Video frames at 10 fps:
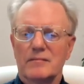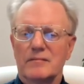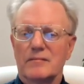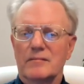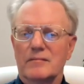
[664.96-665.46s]

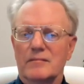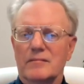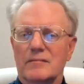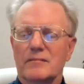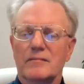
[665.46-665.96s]

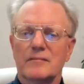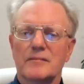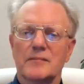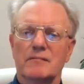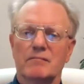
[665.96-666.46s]

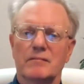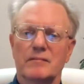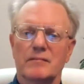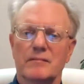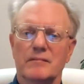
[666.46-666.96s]

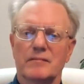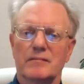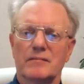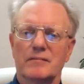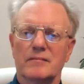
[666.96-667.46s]

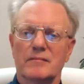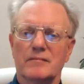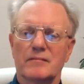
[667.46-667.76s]
This person isn't speaking.